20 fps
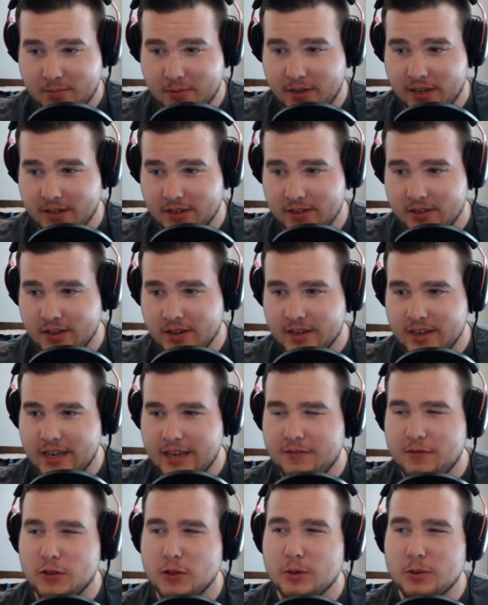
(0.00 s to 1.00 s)
because
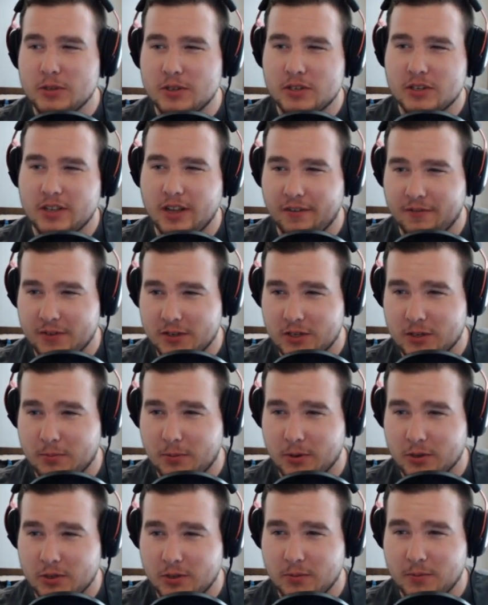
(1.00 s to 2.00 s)
even though this stuff is
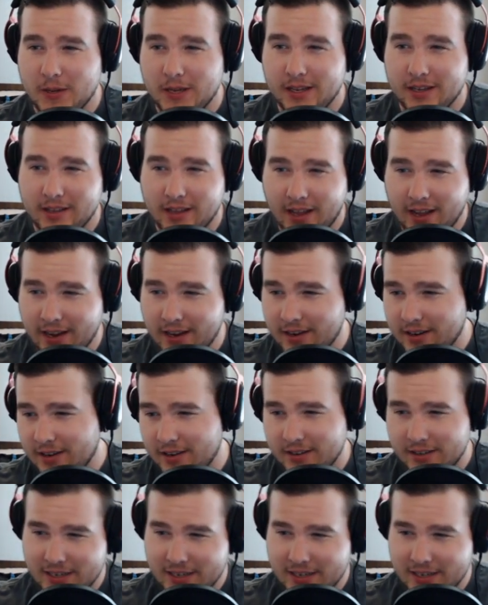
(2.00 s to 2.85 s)
supposed to be like